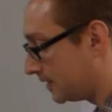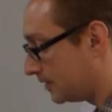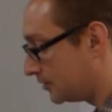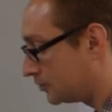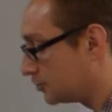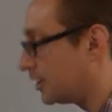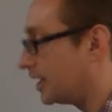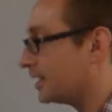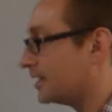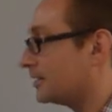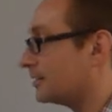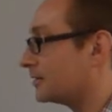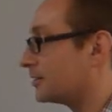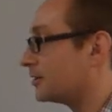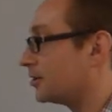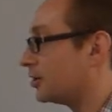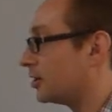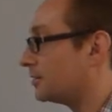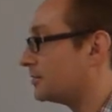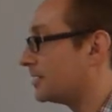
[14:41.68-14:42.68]
trying to
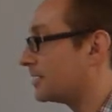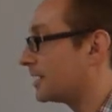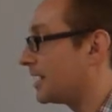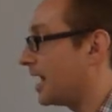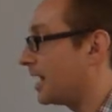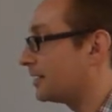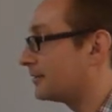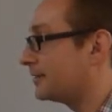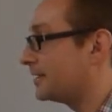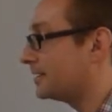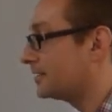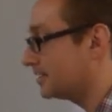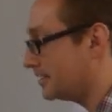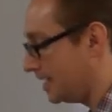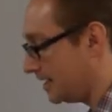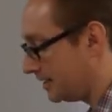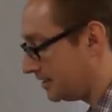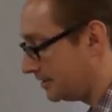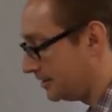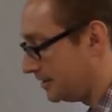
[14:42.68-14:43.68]
curb their calorie
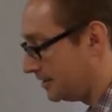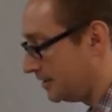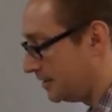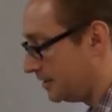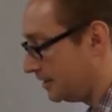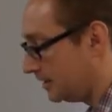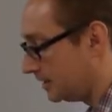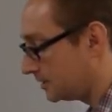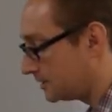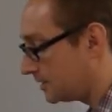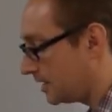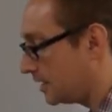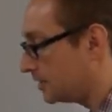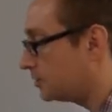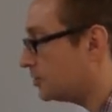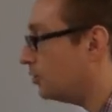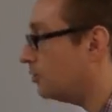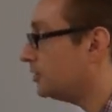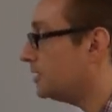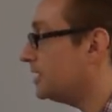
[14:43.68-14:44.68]
intake, you say,
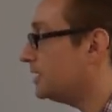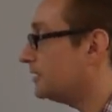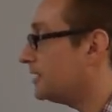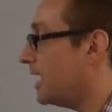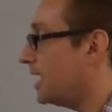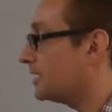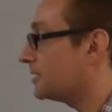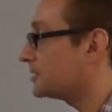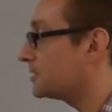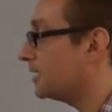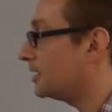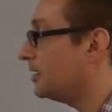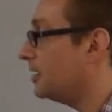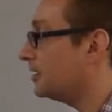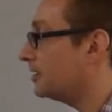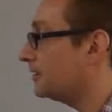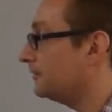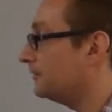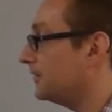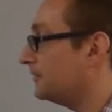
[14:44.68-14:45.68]
don't eat that, it's got
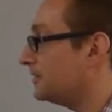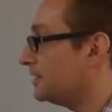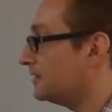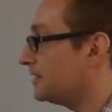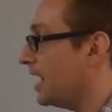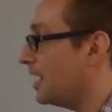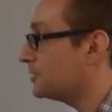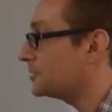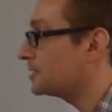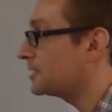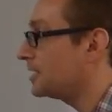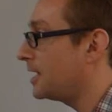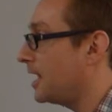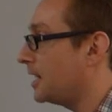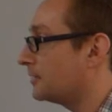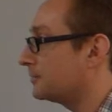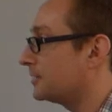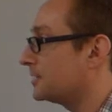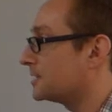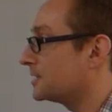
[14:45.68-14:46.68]
150,000
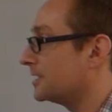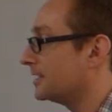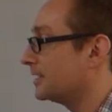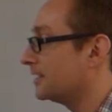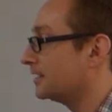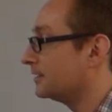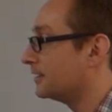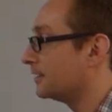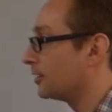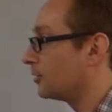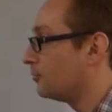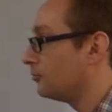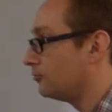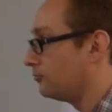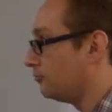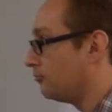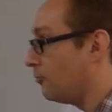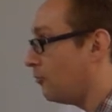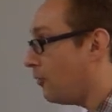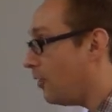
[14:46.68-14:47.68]
calories in it. And they're like,
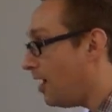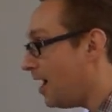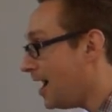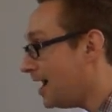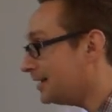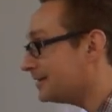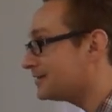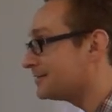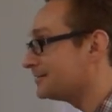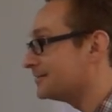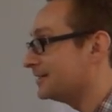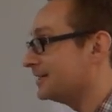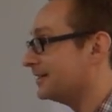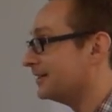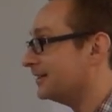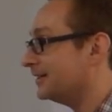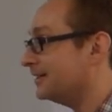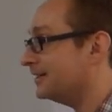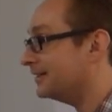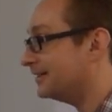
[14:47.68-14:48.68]
what?
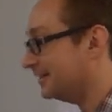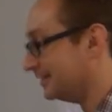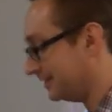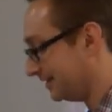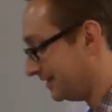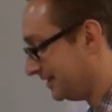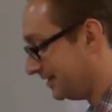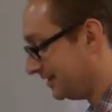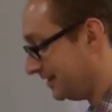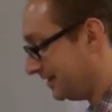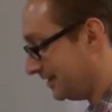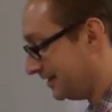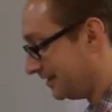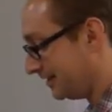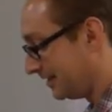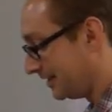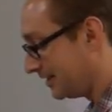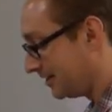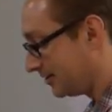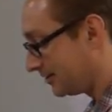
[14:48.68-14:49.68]
And
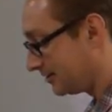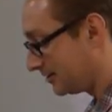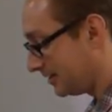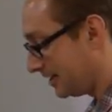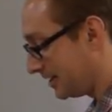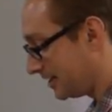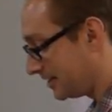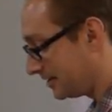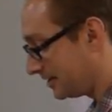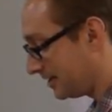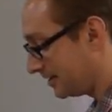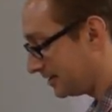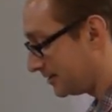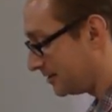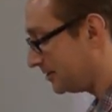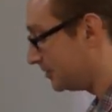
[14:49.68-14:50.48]
they kind of